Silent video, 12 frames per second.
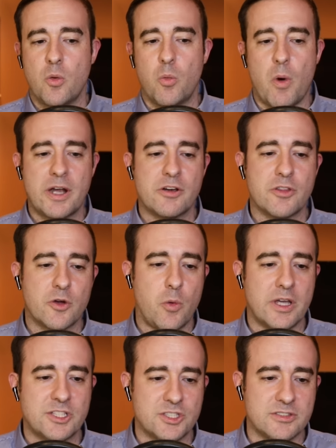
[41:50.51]
what are the
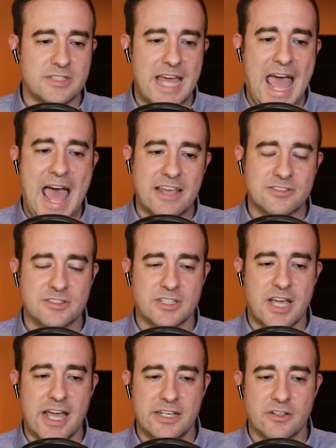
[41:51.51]
questions to ask to
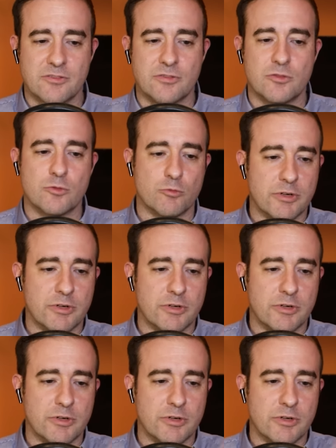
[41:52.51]
kind of